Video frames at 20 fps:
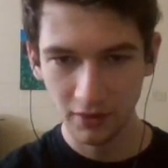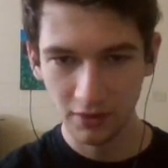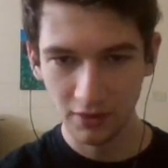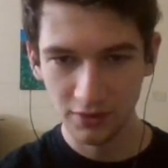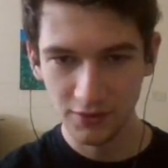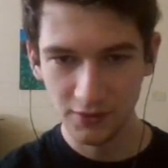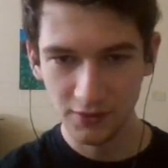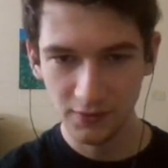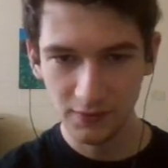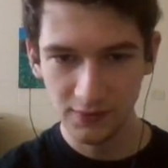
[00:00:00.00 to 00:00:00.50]

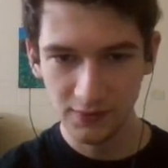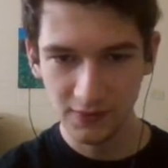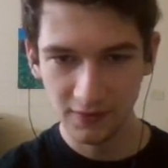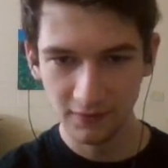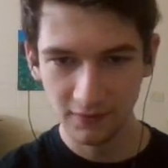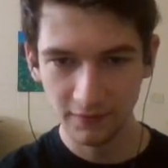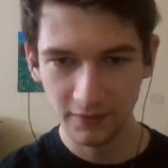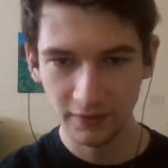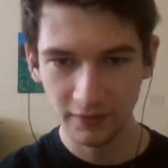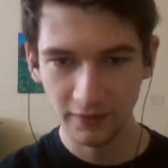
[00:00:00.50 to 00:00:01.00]
Our 2s
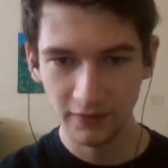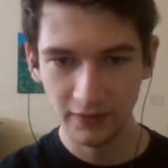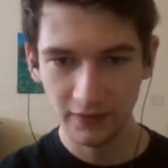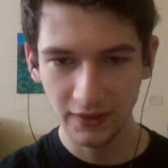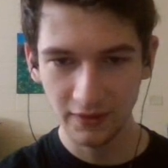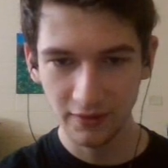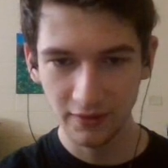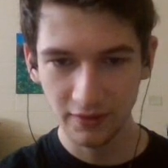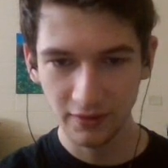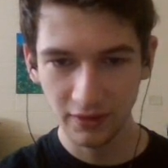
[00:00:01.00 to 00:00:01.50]
can fill in
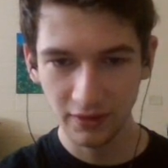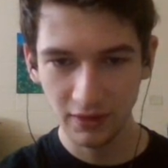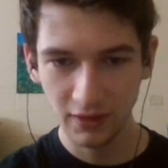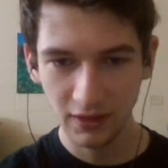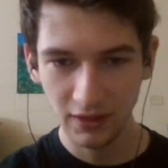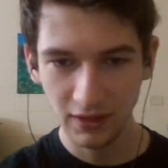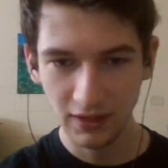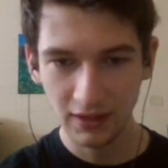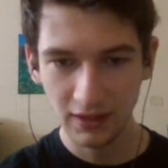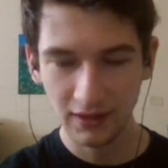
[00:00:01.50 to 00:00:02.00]
there,
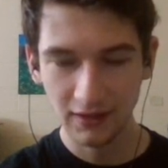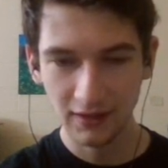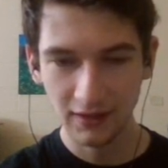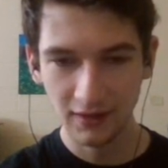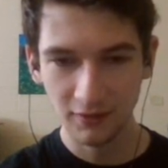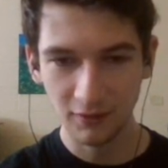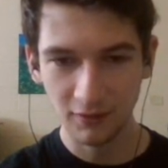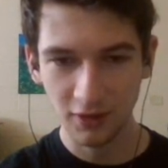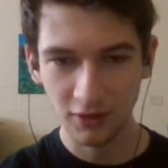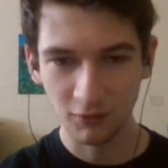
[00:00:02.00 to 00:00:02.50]
and
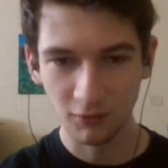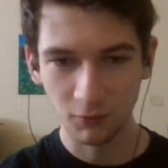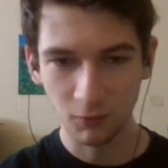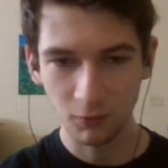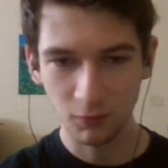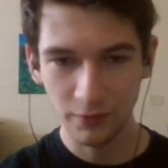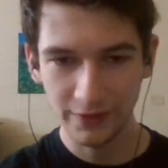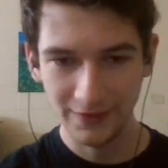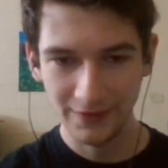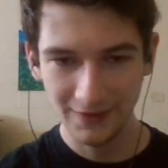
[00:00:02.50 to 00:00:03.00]
now
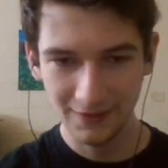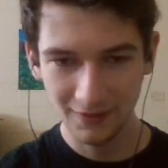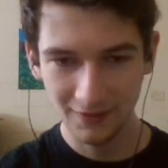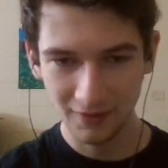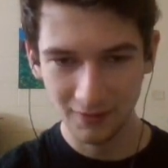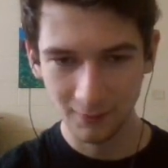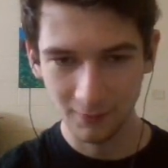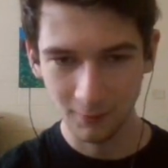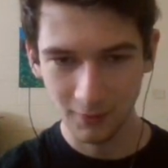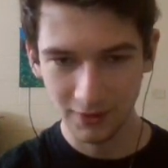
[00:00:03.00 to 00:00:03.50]
we need
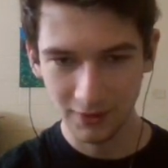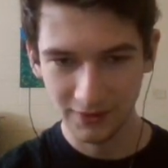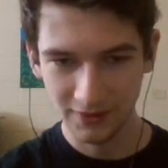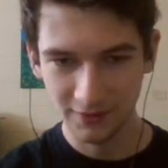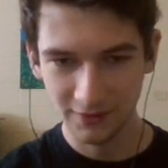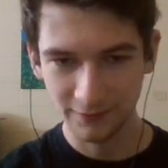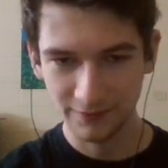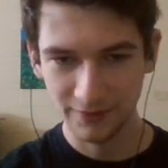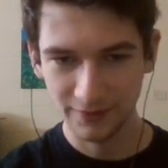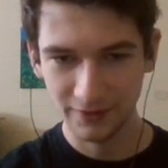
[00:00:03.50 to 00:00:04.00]
our
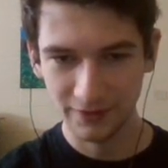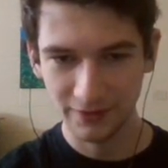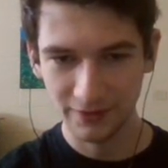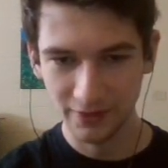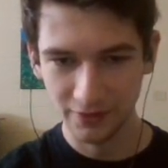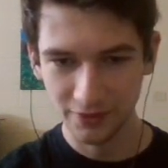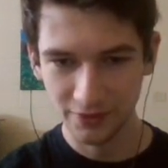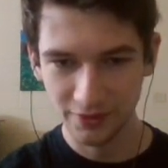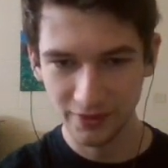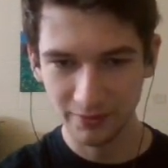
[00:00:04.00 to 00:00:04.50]
1 to fill
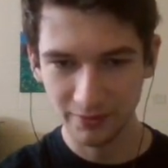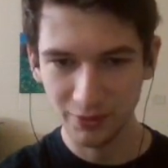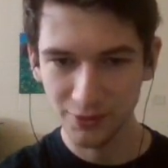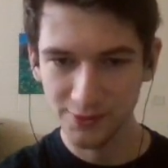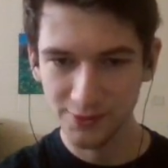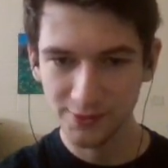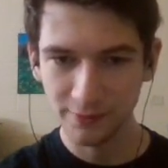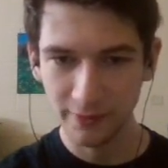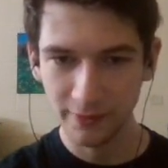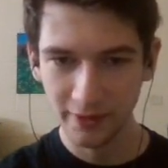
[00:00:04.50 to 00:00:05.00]
in our
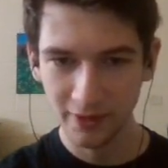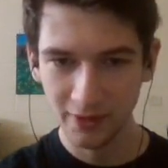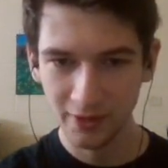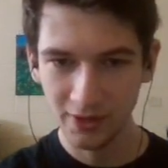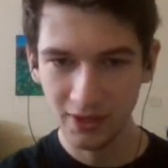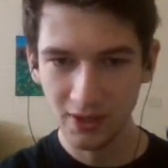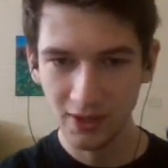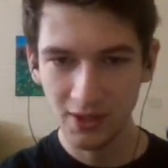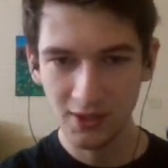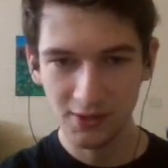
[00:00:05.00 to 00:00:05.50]
trouble
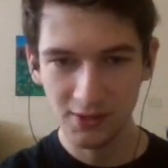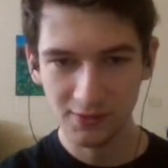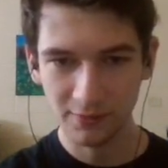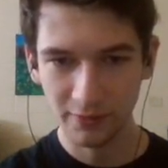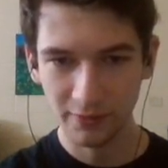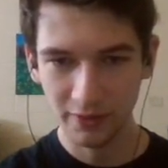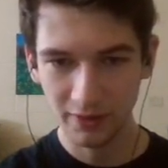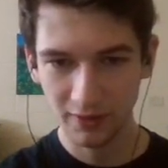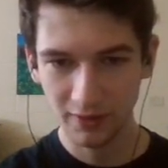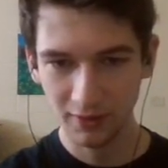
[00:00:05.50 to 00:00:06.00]
square. So
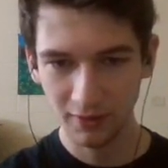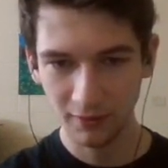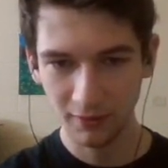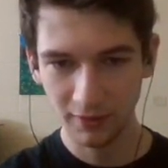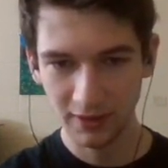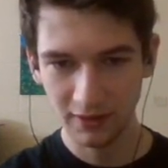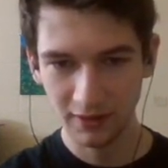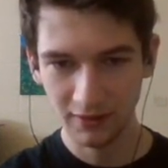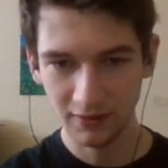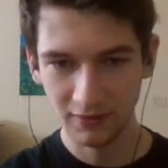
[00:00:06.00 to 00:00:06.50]
we're going to
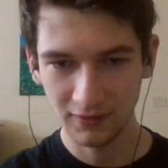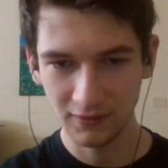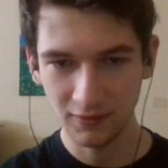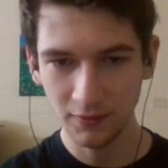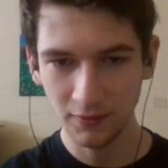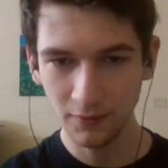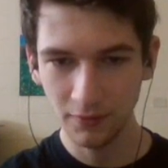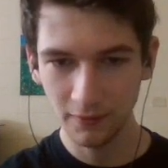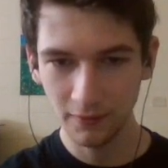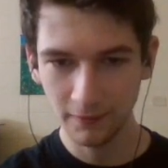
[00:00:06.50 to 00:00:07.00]
go ahead and
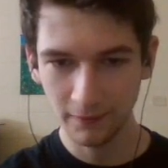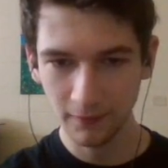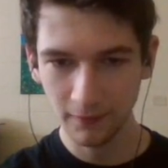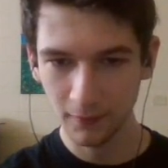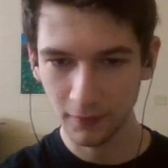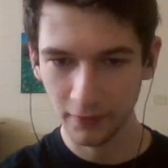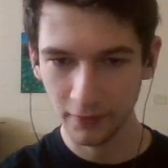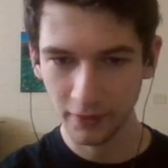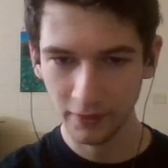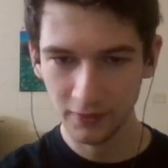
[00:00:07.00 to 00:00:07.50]
do the
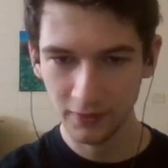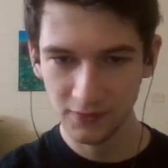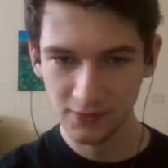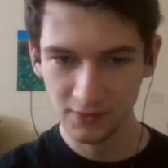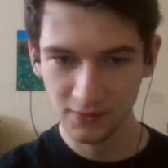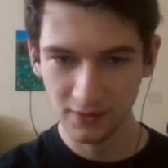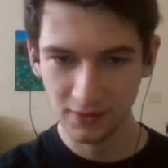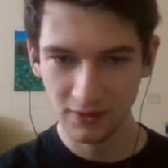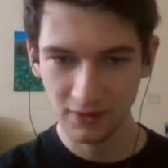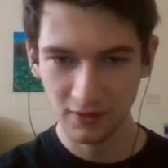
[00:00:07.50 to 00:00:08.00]
4
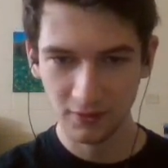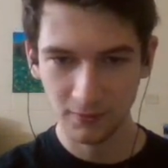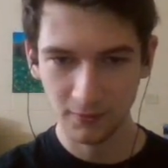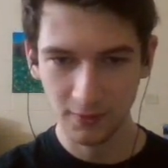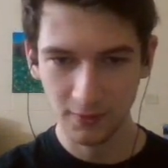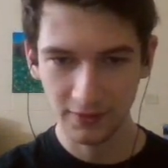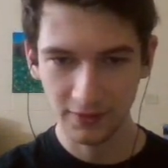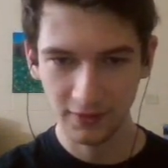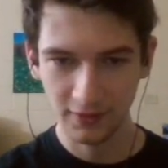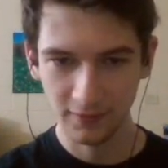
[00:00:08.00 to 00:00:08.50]
so that our
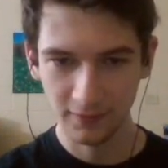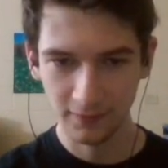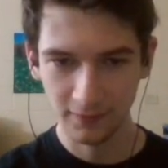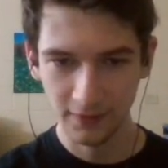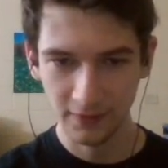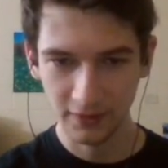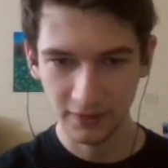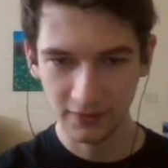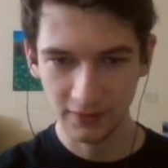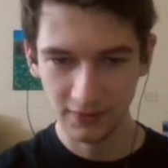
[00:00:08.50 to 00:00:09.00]
1 can
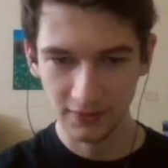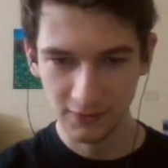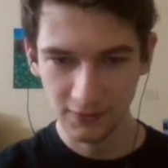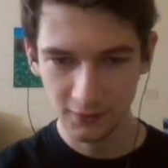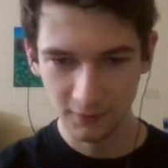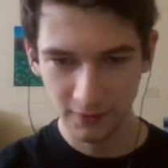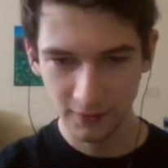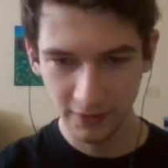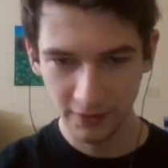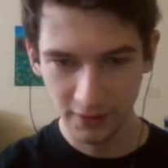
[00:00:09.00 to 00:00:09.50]
fill in
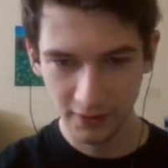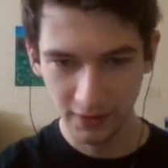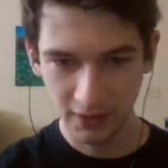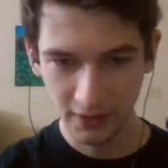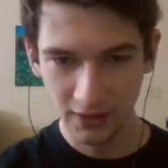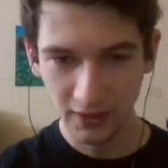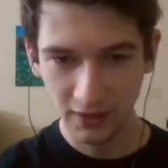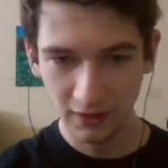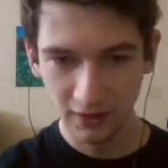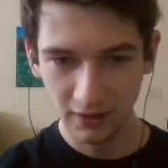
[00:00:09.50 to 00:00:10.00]
this square,
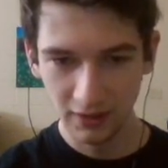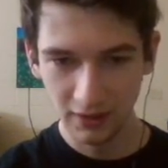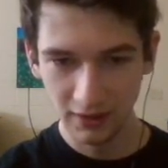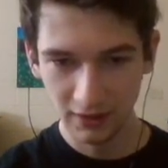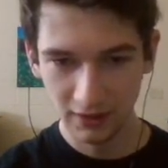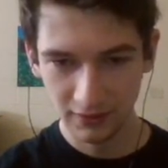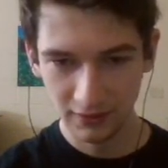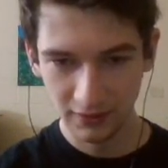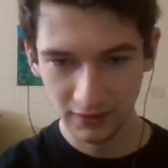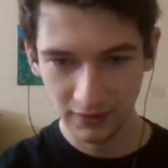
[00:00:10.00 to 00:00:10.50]

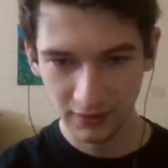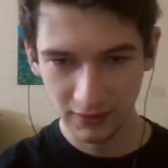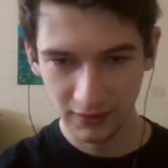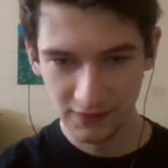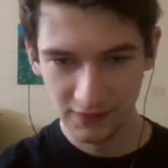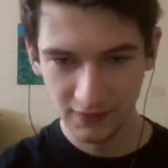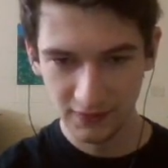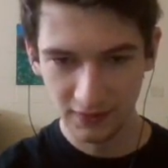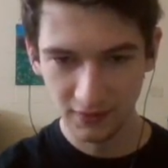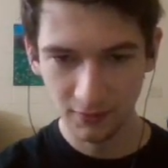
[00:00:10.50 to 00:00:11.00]
and like I
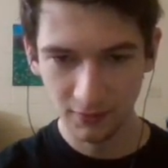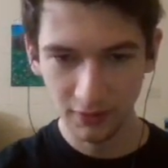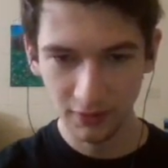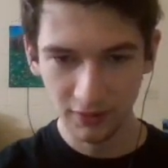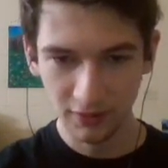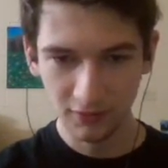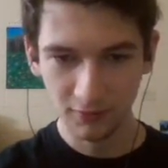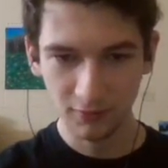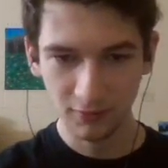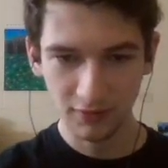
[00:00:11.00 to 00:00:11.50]
said,
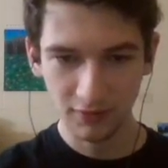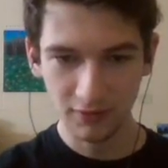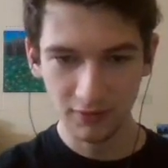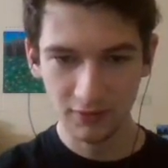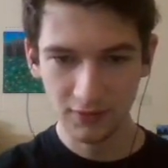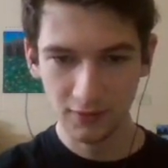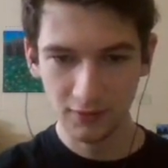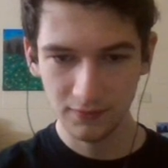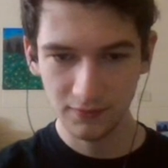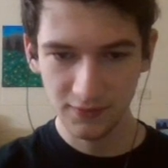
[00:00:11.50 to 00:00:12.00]
we end with the
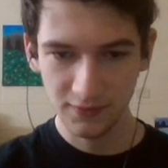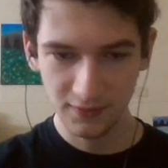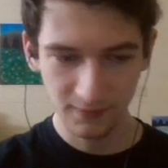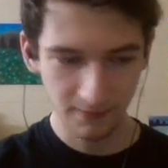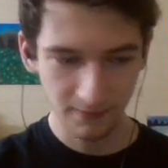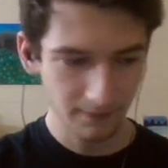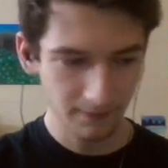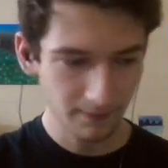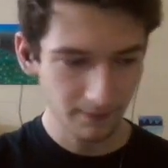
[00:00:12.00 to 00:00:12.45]
2s.